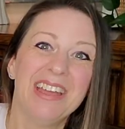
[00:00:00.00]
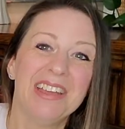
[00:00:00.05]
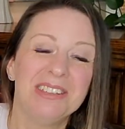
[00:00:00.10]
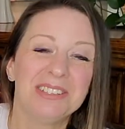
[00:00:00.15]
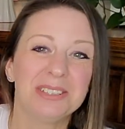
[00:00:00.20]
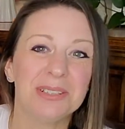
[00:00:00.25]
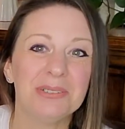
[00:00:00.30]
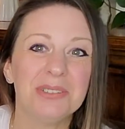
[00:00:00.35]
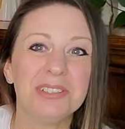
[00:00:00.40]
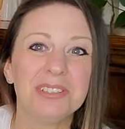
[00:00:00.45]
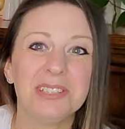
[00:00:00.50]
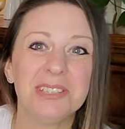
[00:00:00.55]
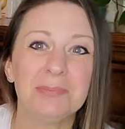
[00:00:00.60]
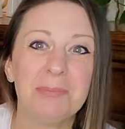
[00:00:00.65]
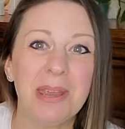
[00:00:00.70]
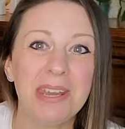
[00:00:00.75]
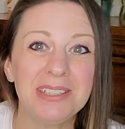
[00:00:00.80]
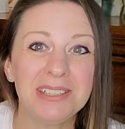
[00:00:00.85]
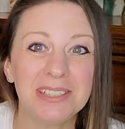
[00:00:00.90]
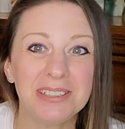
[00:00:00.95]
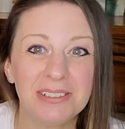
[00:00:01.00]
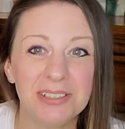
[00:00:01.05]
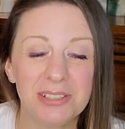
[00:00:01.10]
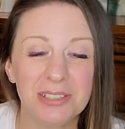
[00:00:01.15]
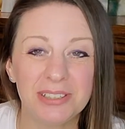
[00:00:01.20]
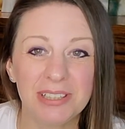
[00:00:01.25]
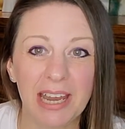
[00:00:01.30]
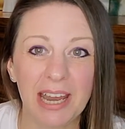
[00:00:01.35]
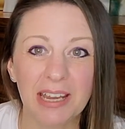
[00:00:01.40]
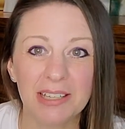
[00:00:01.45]
So this is basically
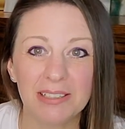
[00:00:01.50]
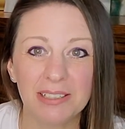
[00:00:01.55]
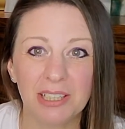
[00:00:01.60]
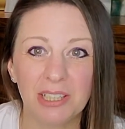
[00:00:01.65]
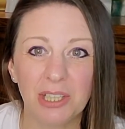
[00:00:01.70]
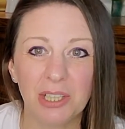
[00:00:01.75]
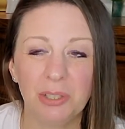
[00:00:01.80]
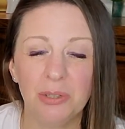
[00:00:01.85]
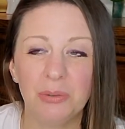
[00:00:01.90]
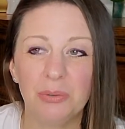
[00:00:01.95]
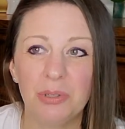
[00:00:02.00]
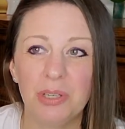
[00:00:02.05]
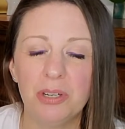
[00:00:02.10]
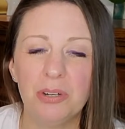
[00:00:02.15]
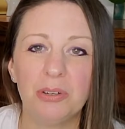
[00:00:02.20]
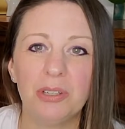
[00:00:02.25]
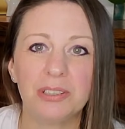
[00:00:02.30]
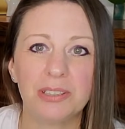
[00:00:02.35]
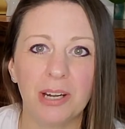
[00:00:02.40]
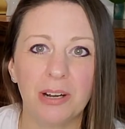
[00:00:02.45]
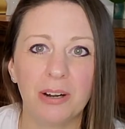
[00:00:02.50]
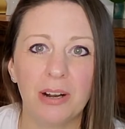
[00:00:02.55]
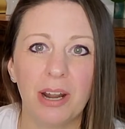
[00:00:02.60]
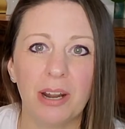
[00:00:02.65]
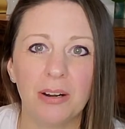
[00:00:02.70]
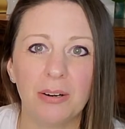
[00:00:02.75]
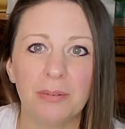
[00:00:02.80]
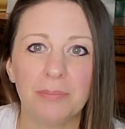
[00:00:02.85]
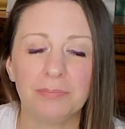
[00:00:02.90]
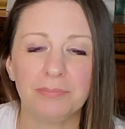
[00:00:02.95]
just asking you, you know, because our,
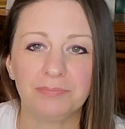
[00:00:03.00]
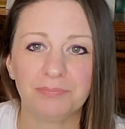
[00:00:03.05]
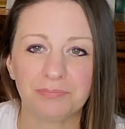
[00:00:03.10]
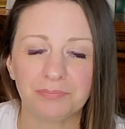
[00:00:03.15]
our